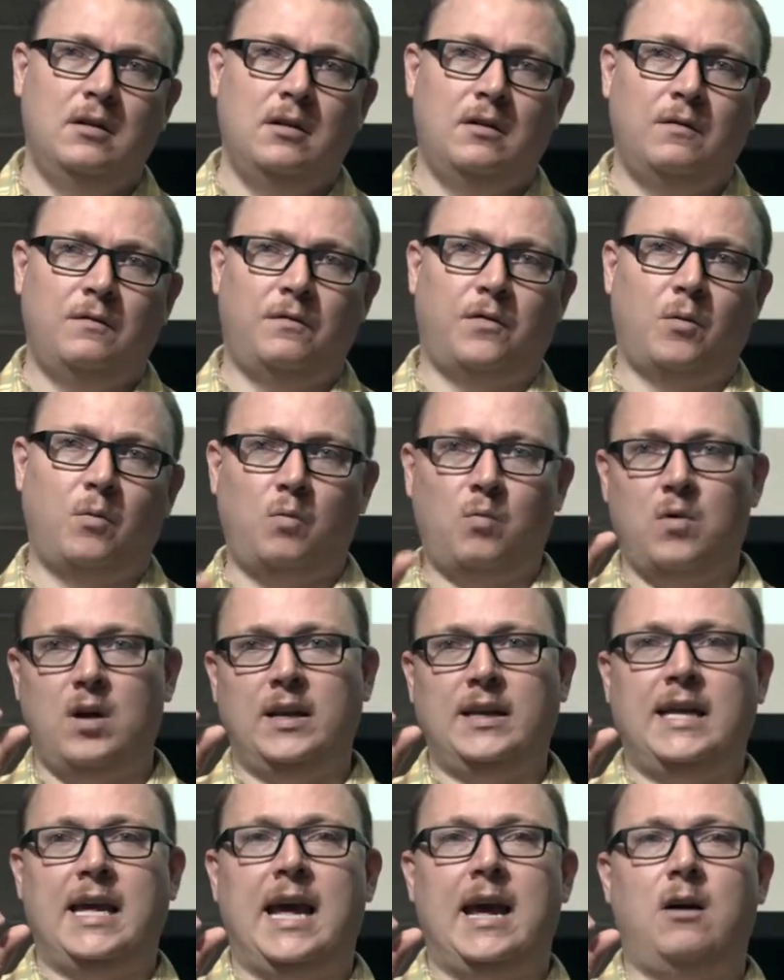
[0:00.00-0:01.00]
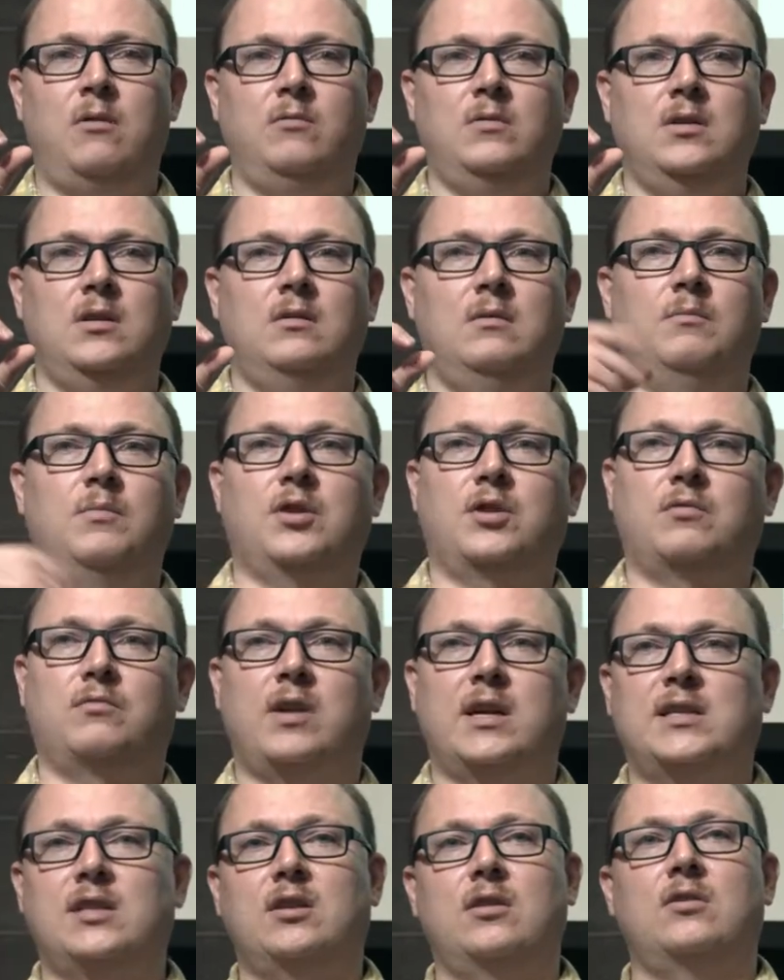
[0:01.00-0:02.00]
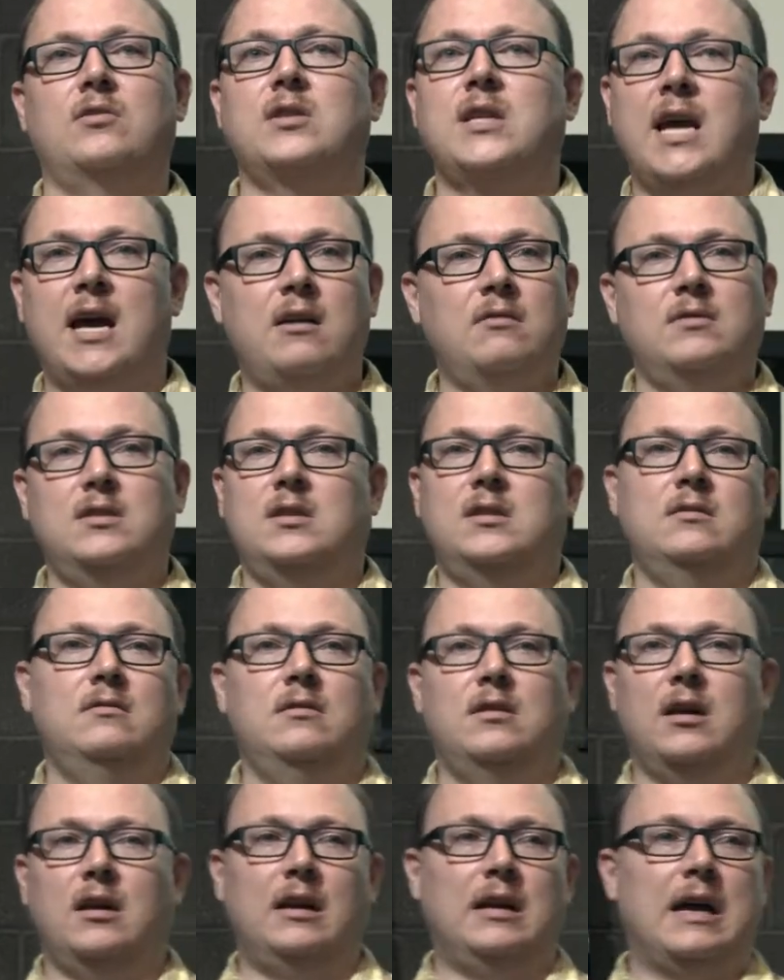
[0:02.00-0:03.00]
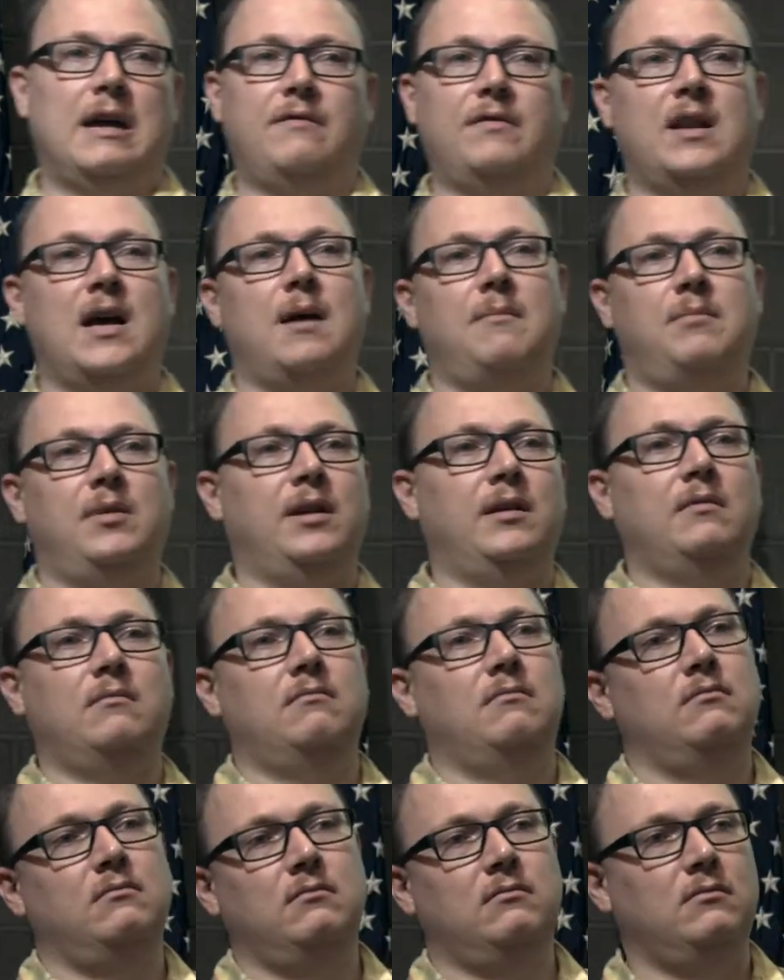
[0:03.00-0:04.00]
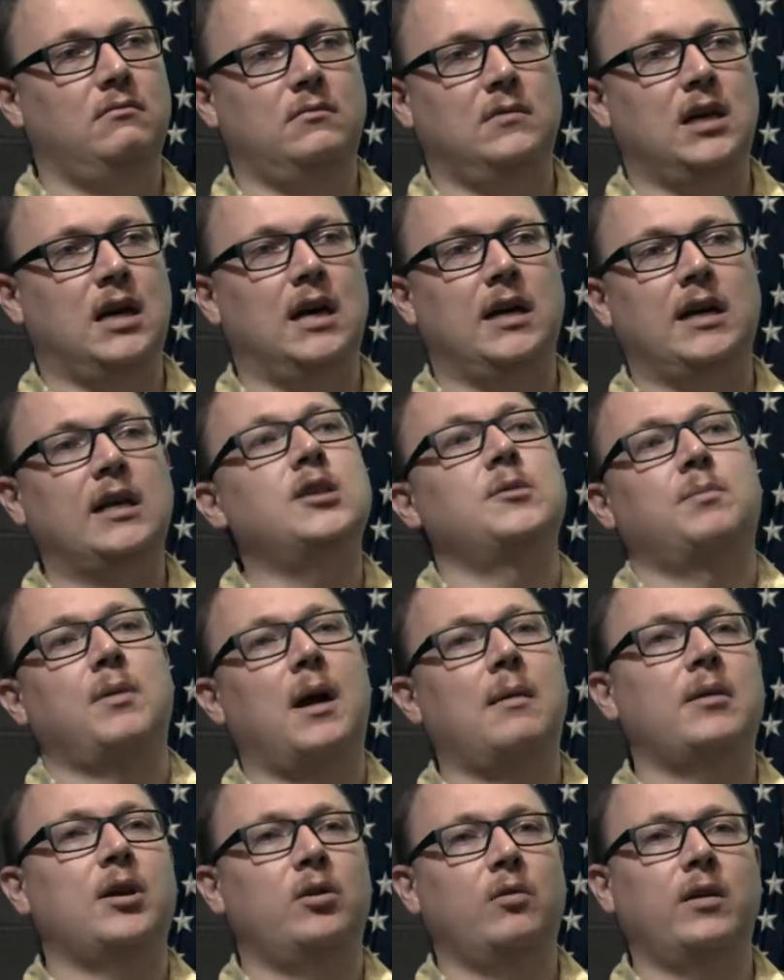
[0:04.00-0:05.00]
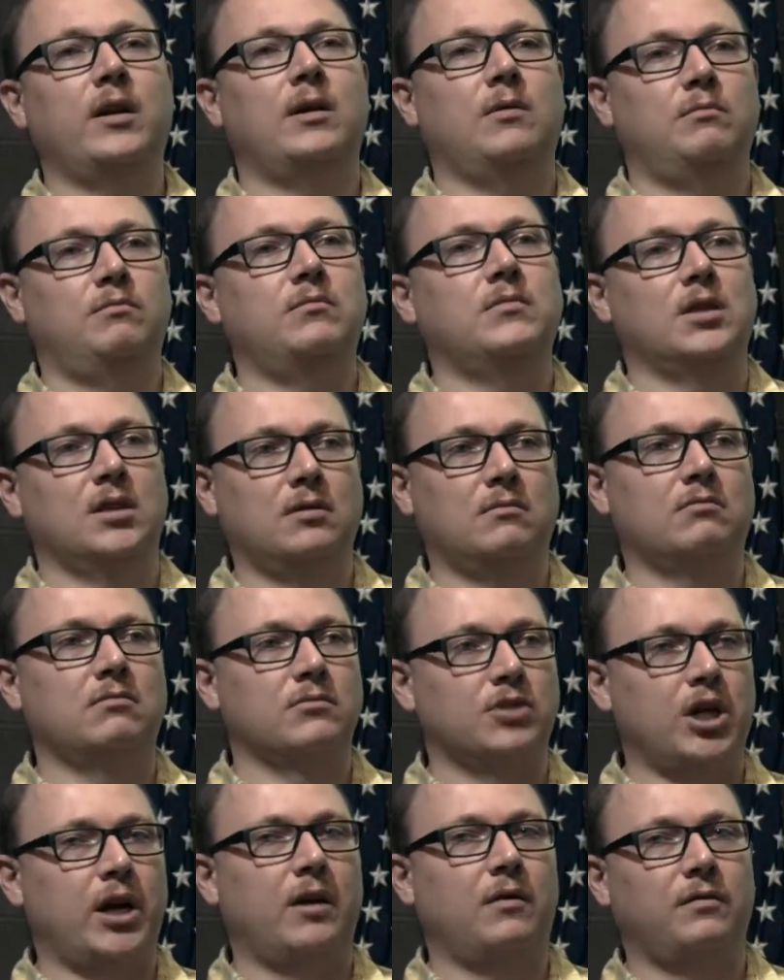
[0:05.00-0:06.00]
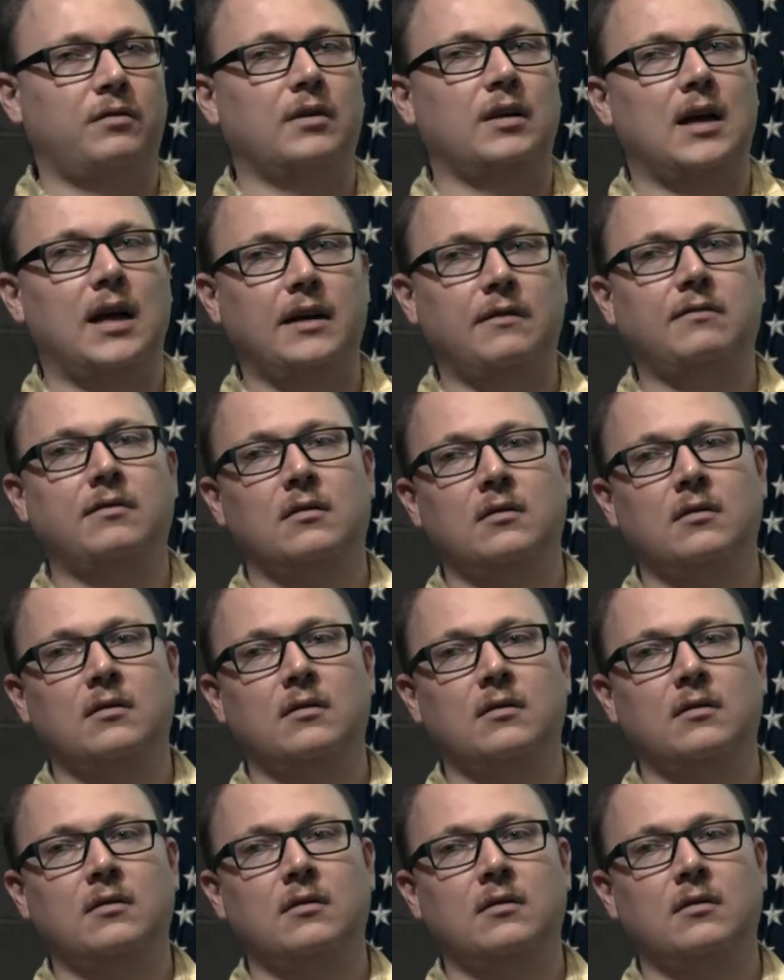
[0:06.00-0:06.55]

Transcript: for one count, but the rest of those counts, they have not been done. He's probably going to, to jail for life,